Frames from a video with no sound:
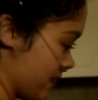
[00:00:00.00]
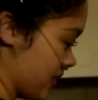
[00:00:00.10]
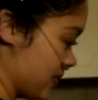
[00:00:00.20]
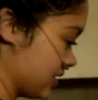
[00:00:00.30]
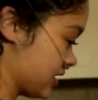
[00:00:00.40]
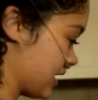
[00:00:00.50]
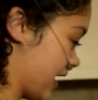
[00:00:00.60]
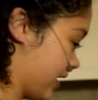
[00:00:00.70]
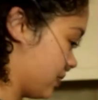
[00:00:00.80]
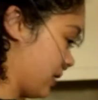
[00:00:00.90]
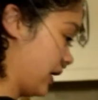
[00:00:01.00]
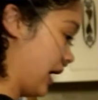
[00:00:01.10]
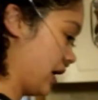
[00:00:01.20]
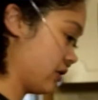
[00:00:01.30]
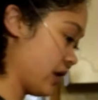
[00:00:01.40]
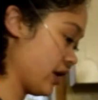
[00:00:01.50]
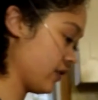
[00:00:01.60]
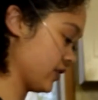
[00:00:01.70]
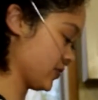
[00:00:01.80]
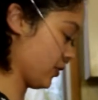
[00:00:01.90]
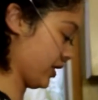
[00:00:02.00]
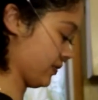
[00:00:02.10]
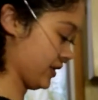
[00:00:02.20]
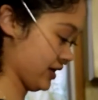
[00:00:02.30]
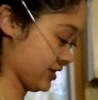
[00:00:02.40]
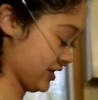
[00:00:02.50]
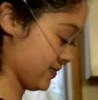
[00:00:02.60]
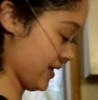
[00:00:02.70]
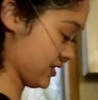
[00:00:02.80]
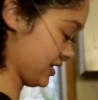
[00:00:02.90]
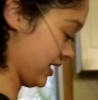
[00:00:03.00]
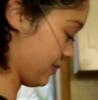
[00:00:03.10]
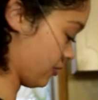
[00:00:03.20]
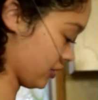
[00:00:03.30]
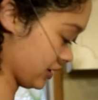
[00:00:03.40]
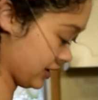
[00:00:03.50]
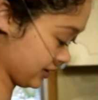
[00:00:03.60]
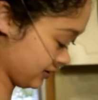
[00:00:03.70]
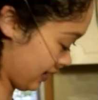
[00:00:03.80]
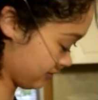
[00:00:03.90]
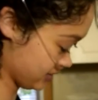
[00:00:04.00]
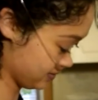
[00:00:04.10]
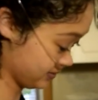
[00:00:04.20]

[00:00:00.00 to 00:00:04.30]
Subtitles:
be a mistake, but I don't care at this point because it's messing up more than I was.